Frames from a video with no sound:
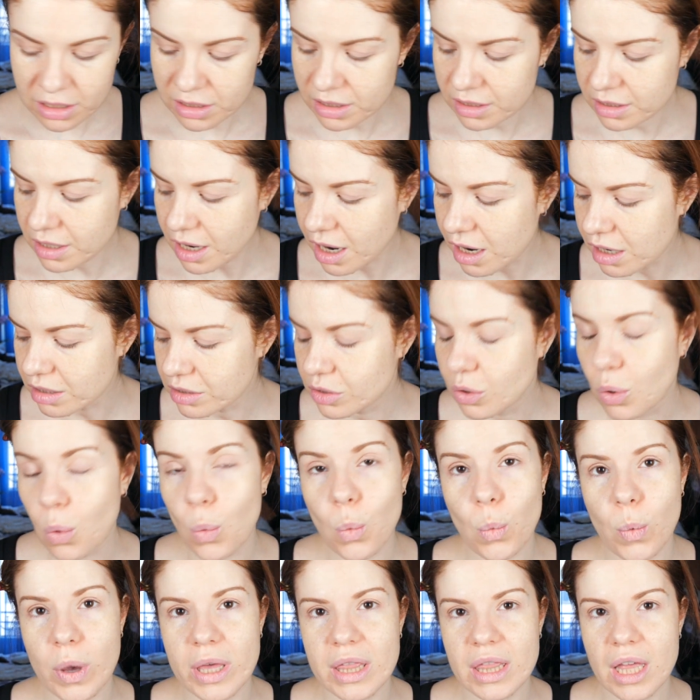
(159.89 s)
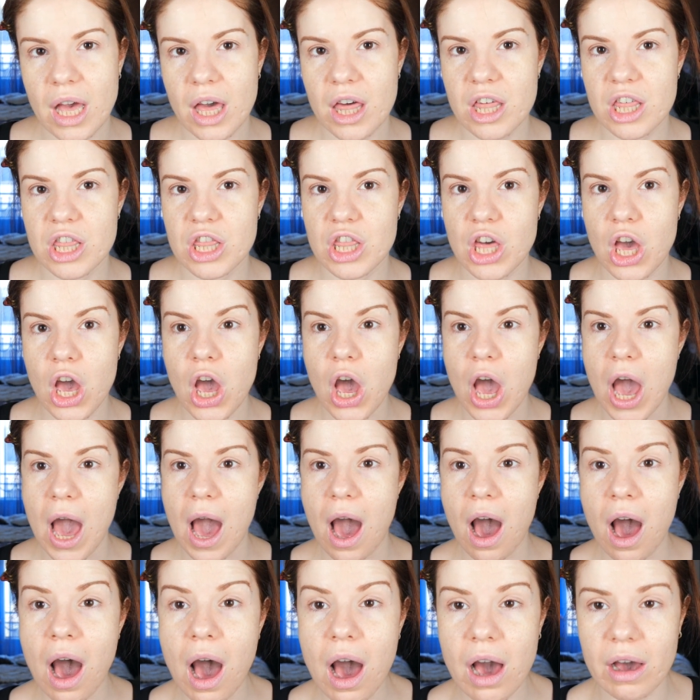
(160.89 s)
start with the
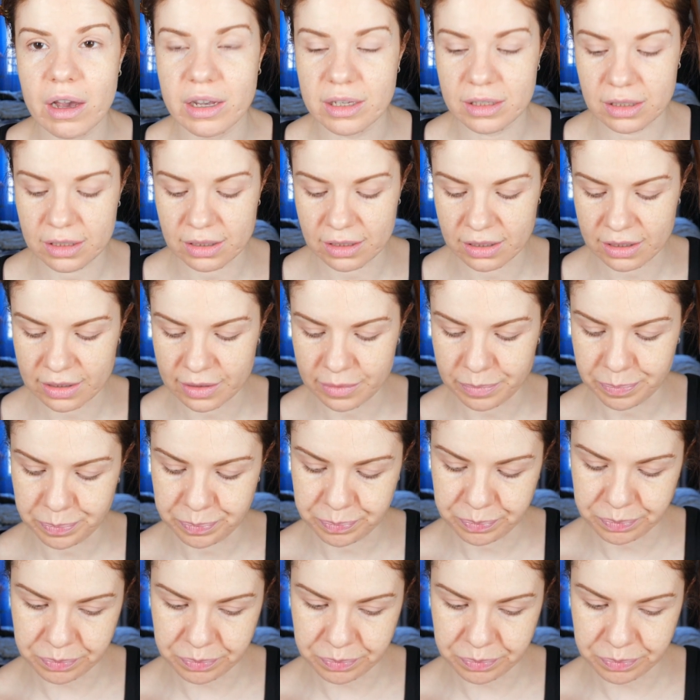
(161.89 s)
eyes.